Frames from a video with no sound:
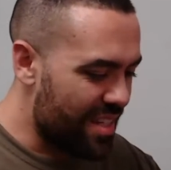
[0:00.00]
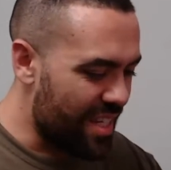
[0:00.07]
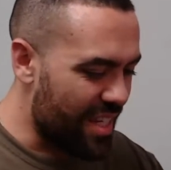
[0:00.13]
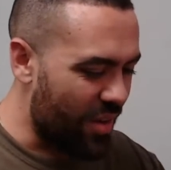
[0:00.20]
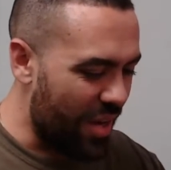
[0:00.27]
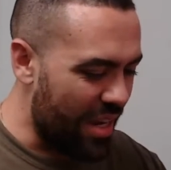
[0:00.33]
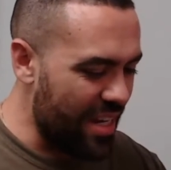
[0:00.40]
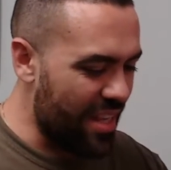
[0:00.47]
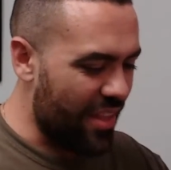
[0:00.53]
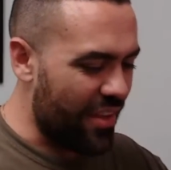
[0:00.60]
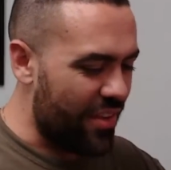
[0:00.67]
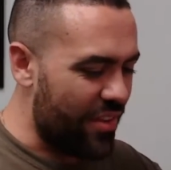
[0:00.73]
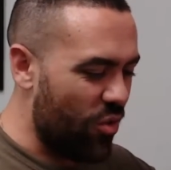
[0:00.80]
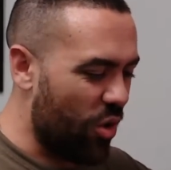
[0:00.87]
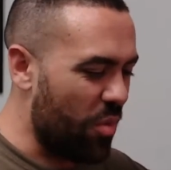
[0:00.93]
any
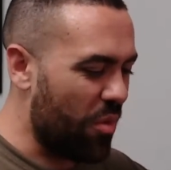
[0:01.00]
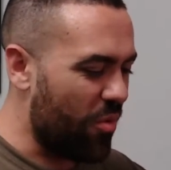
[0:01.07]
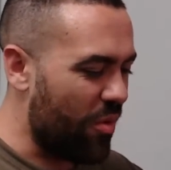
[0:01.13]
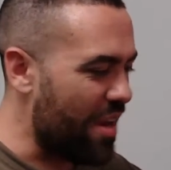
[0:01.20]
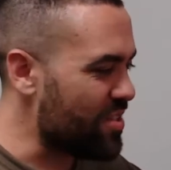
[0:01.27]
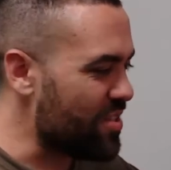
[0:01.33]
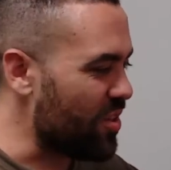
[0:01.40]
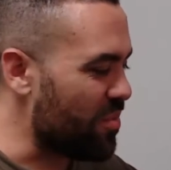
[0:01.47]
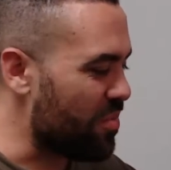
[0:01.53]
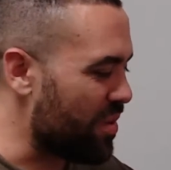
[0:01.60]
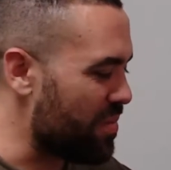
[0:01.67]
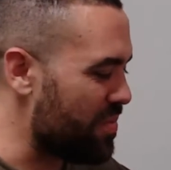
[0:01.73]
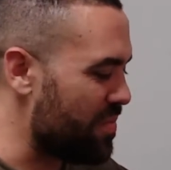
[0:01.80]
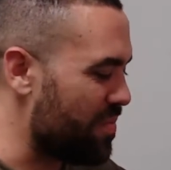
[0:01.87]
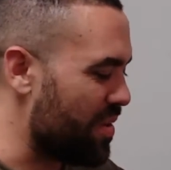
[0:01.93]
like normal rational
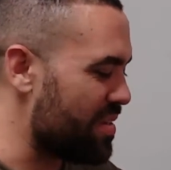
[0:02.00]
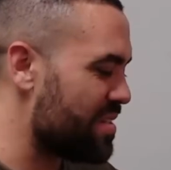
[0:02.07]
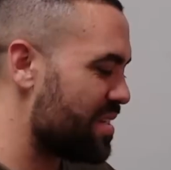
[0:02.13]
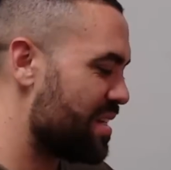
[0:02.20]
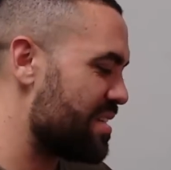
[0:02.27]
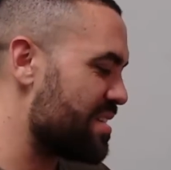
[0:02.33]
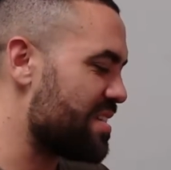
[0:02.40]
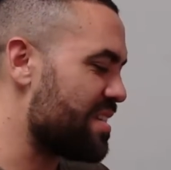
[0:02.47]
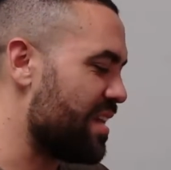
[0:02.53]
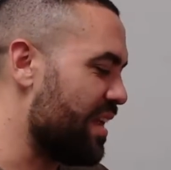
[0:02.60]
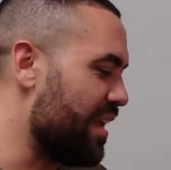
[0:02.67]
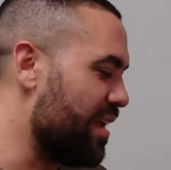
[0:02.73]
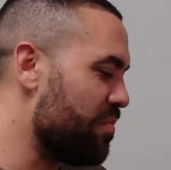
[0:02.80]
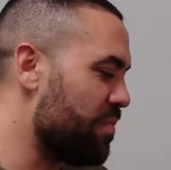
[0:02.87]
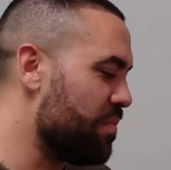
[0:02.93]
person is just
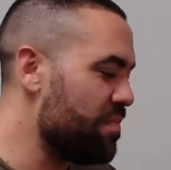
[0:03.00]
like,